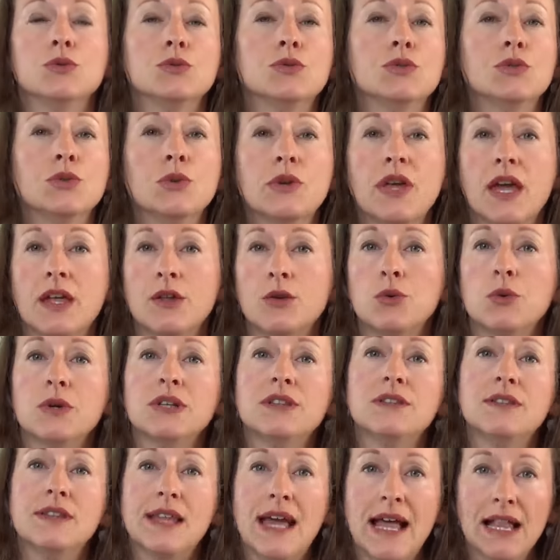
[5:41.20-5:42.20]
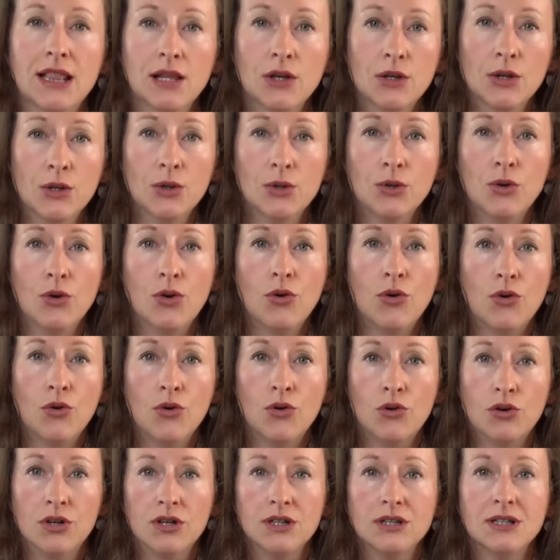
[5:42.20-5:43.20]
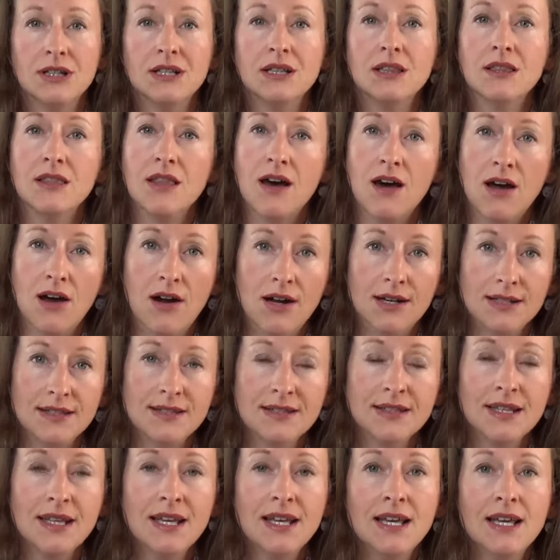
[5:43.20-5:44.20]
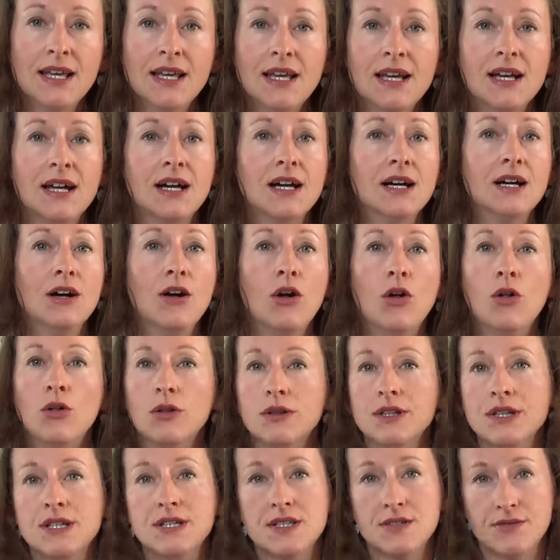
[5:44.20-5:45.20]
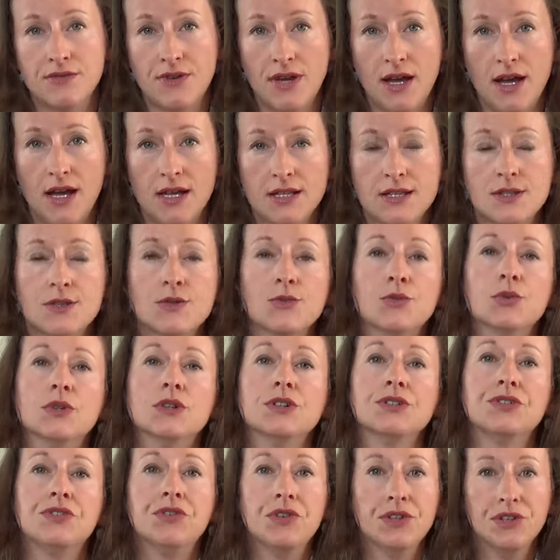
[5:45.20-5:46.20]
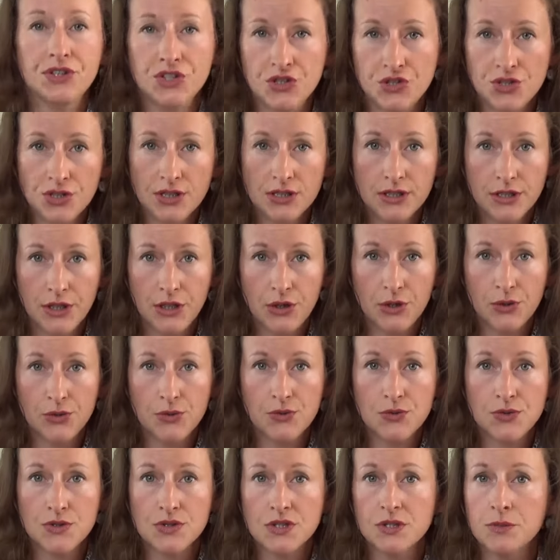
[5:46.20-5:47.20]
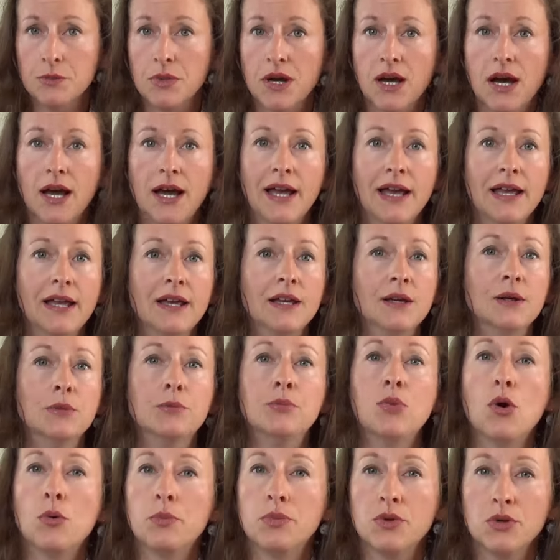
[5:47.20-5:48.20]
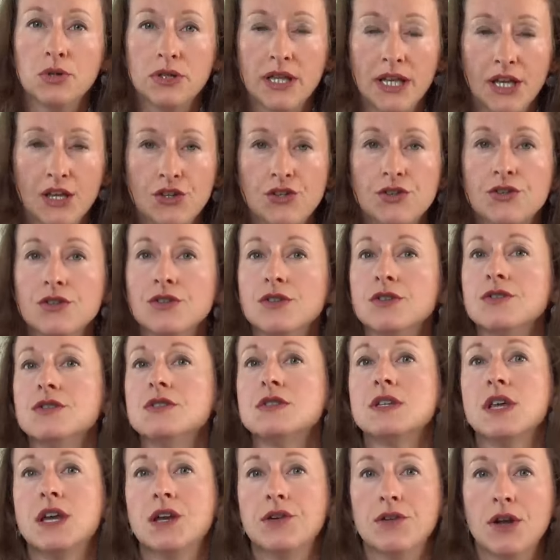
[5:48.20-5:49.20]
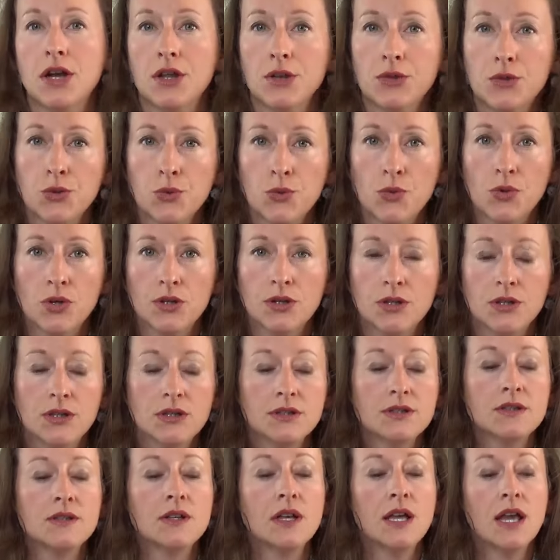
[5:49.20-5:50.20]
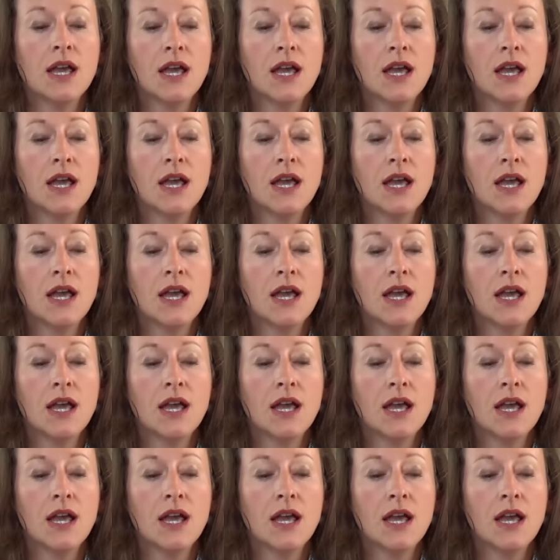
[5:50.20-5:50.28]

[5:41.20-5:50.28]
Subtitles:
together with tallow or lard. All these fats were traditionally used by populations around the world.